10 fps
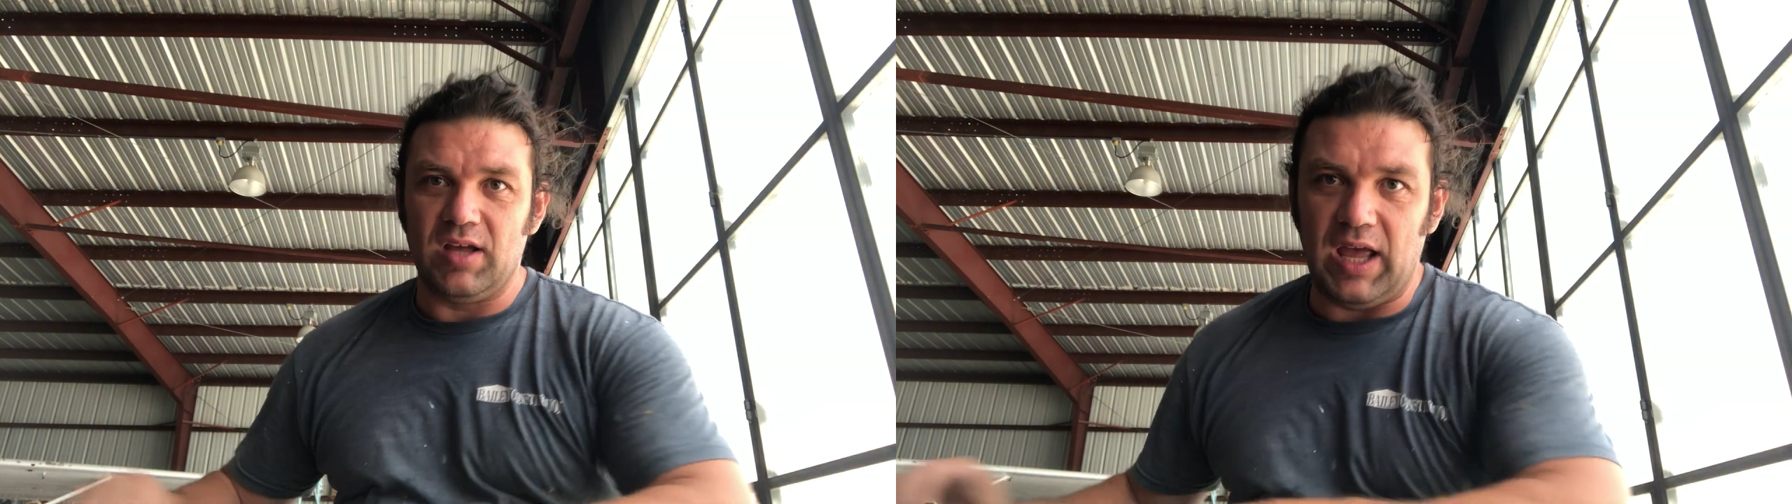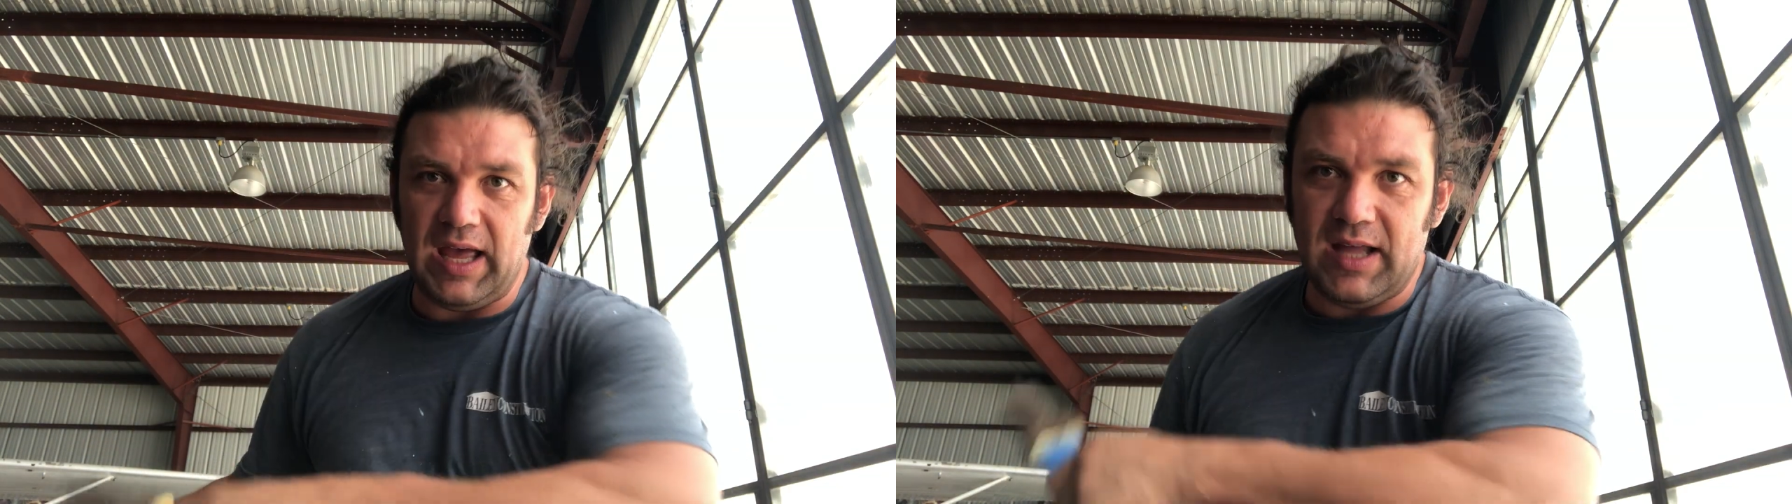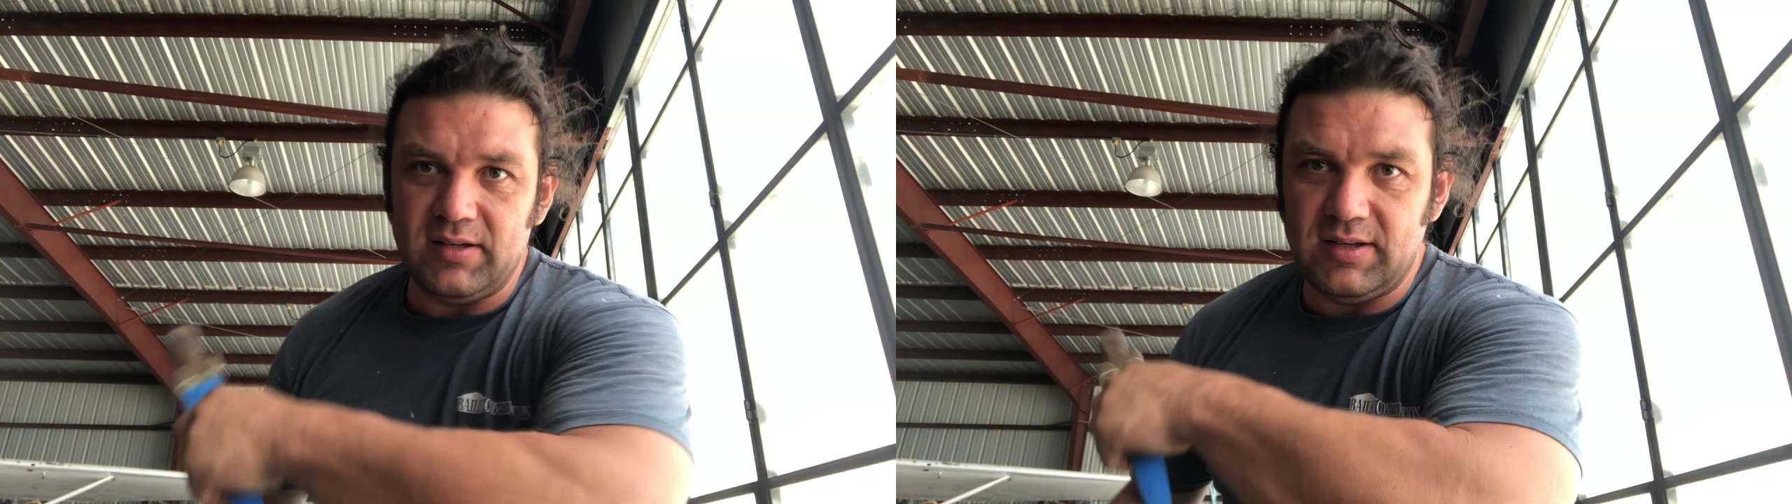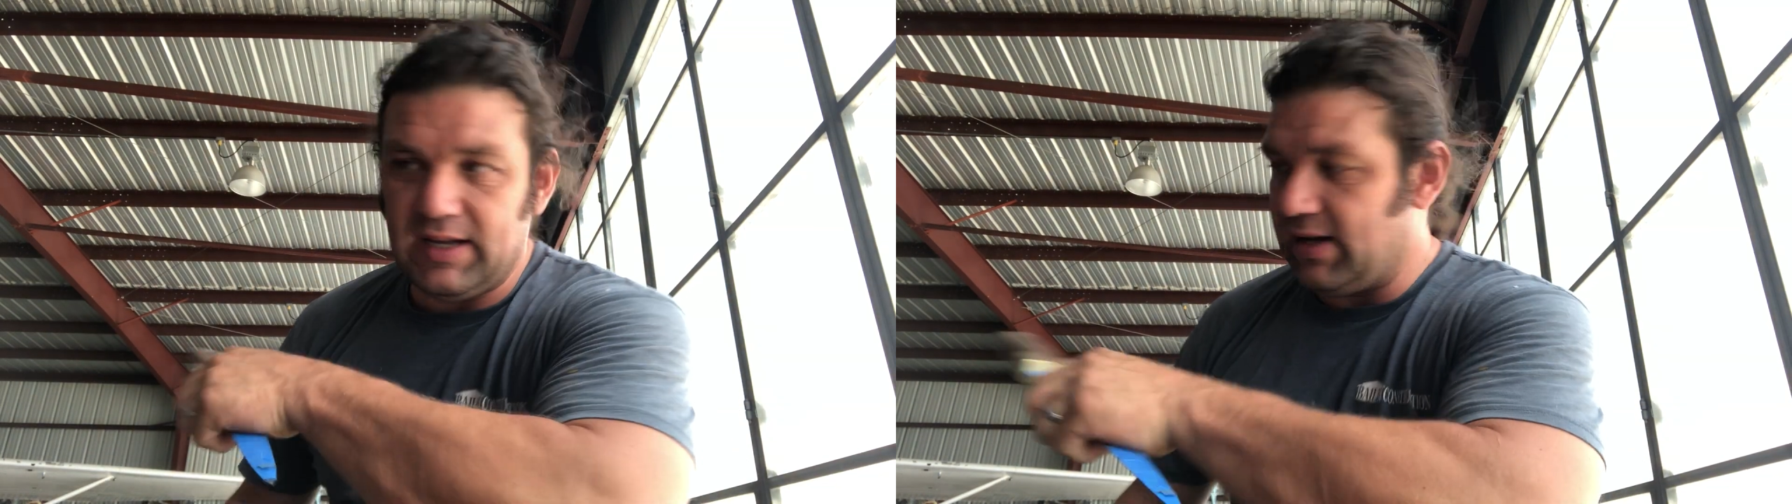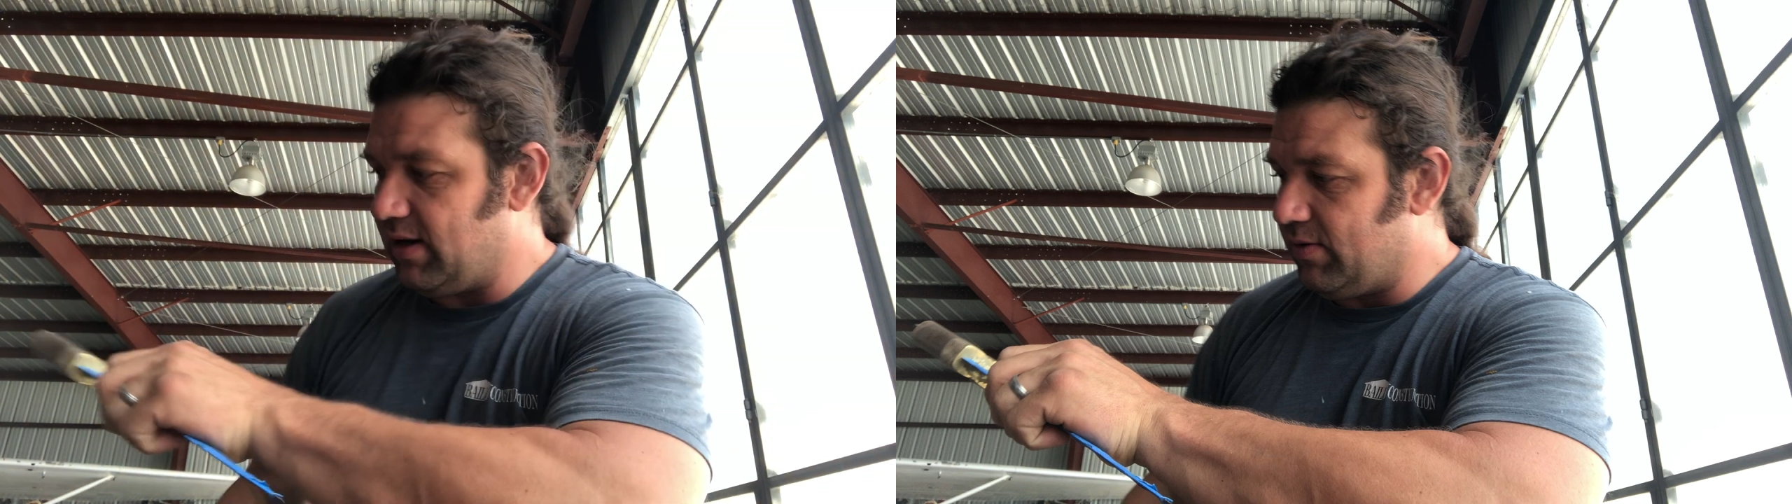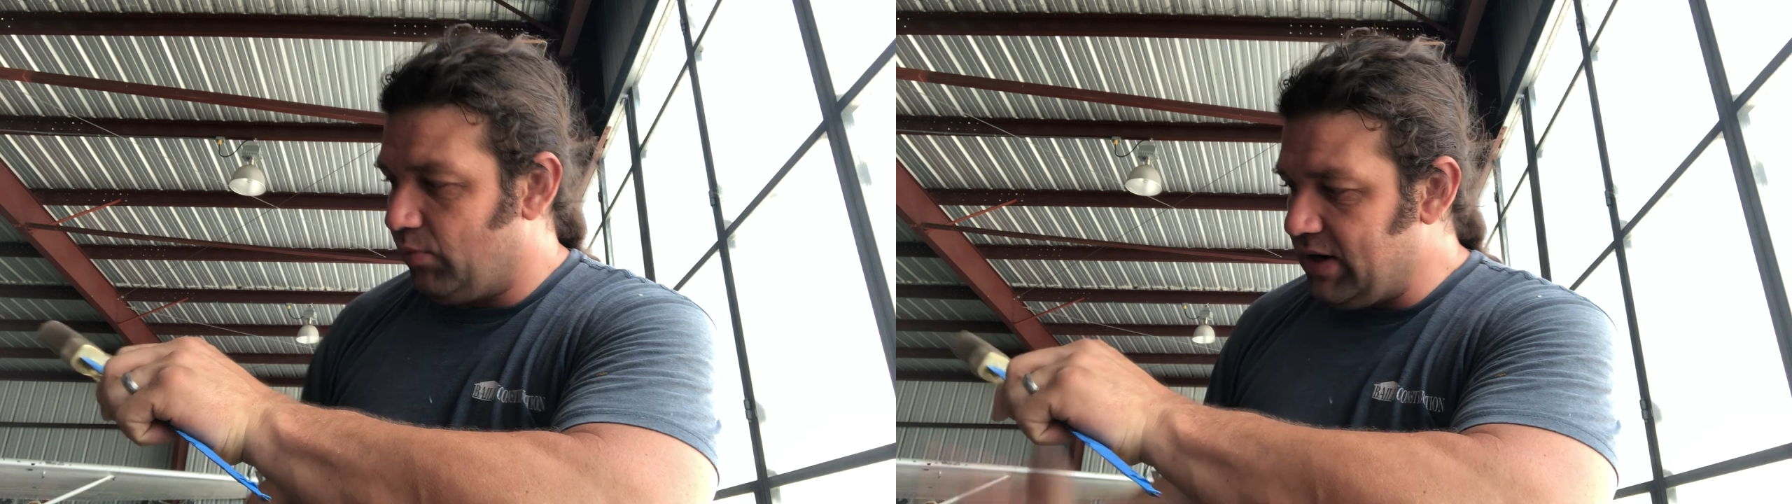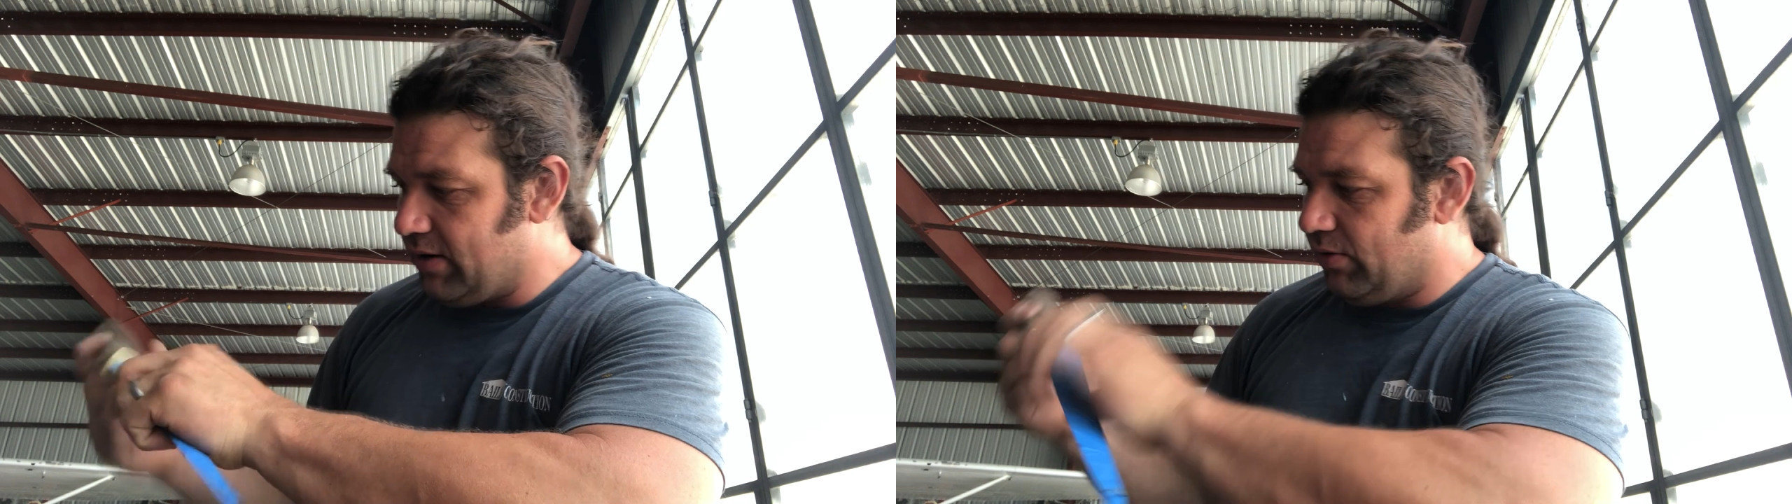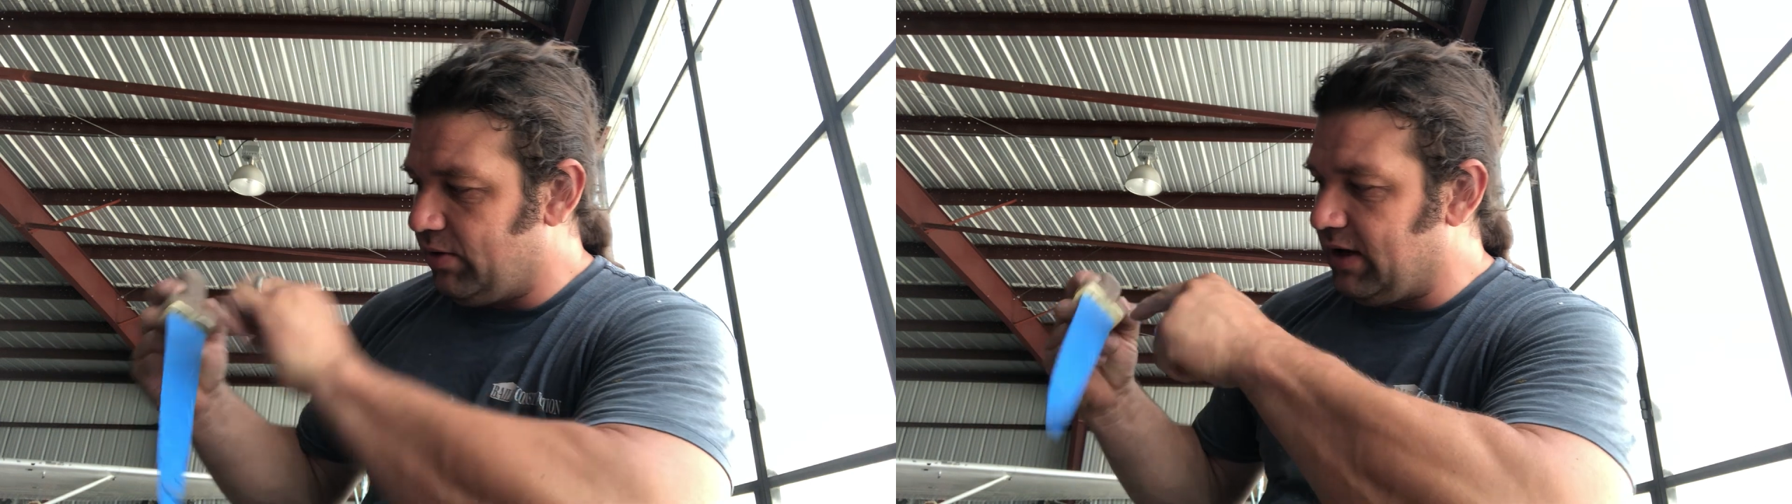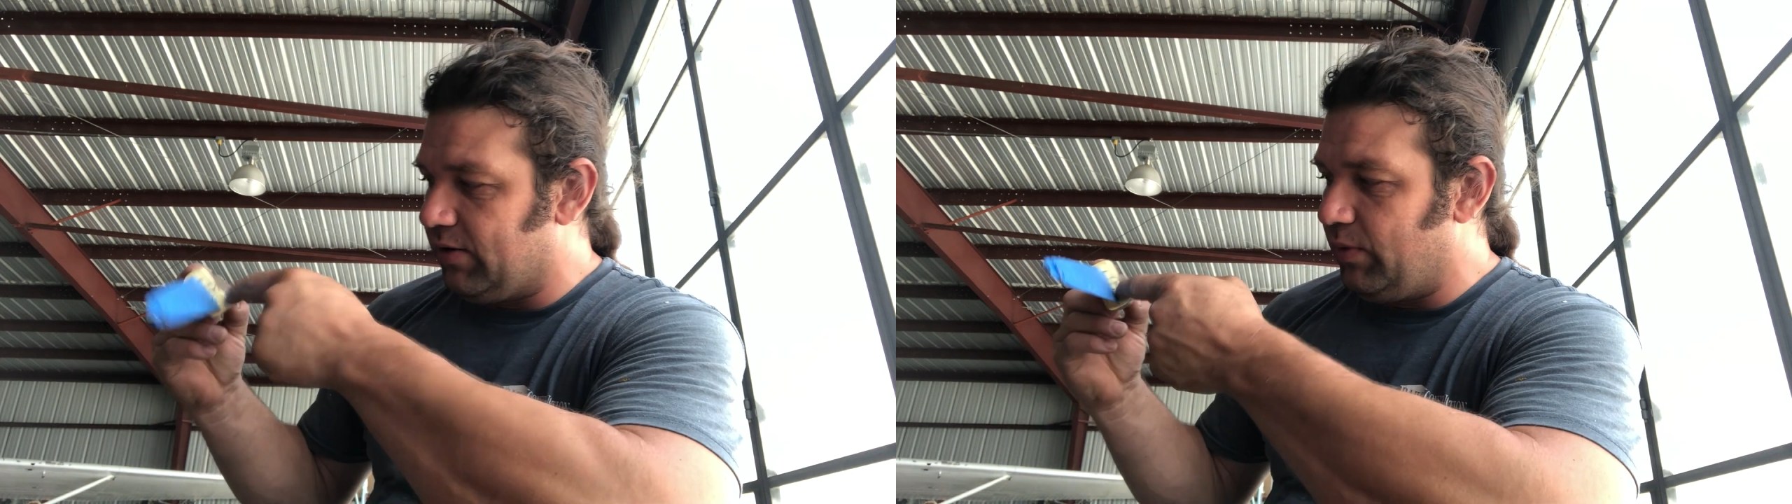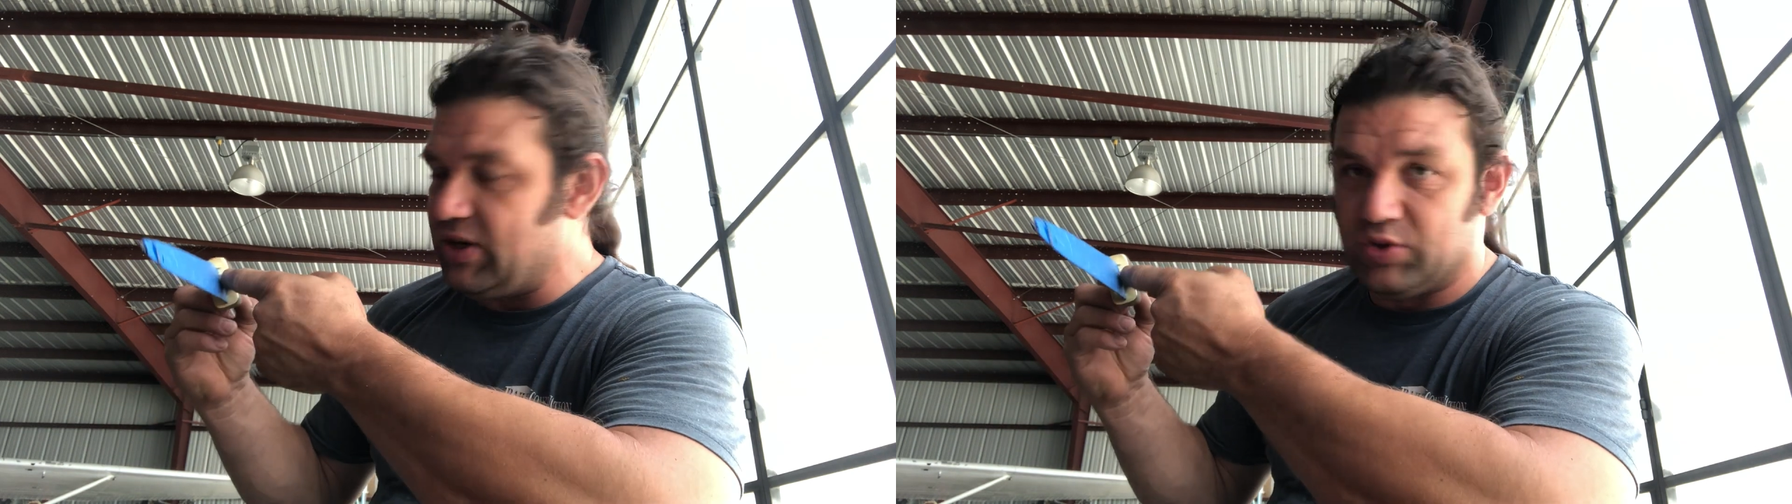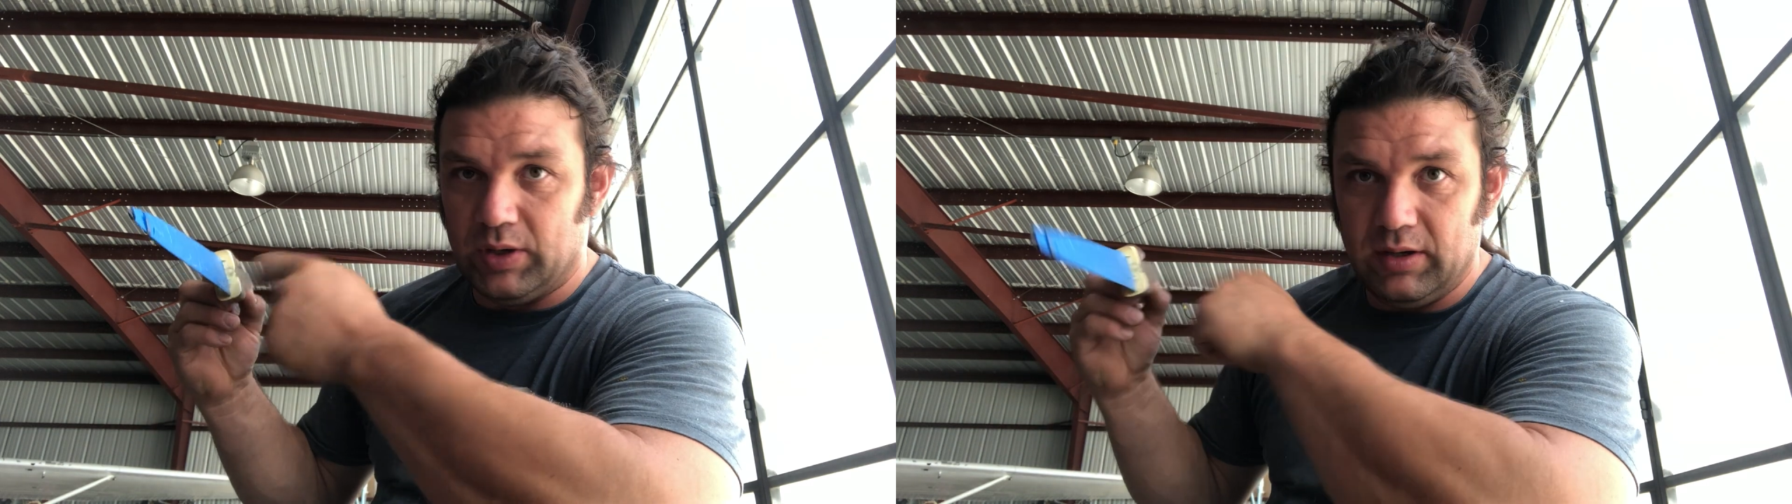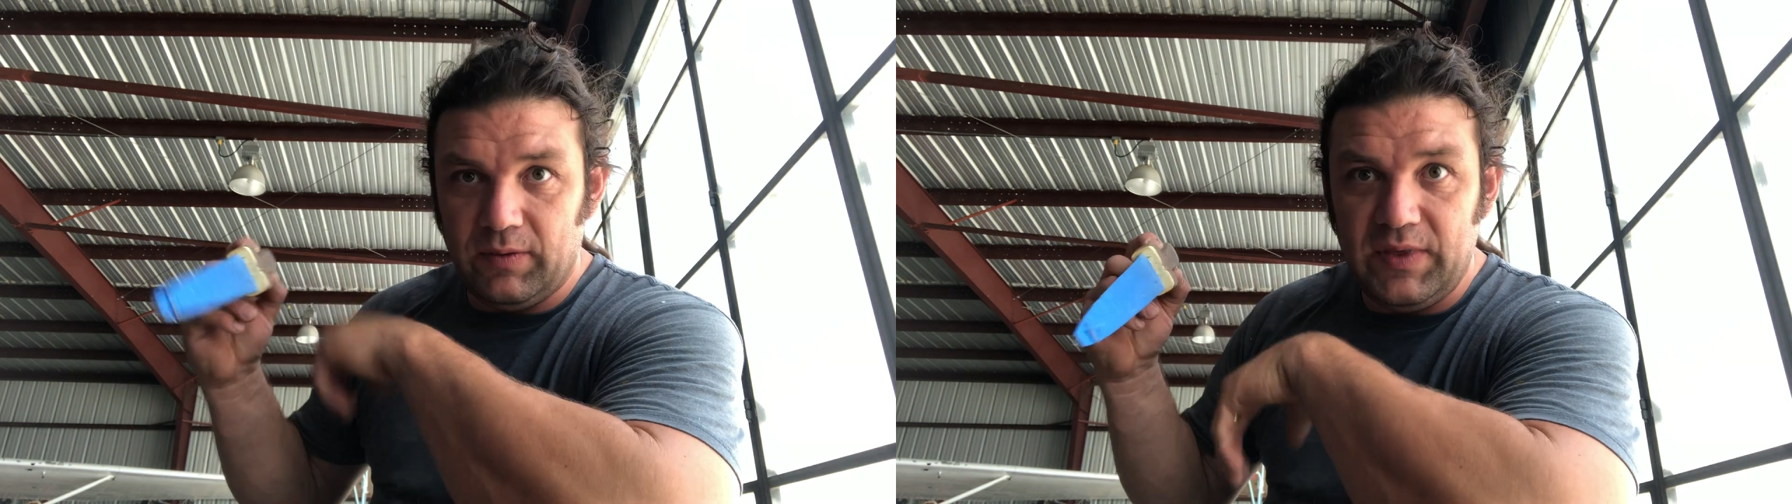and re-drill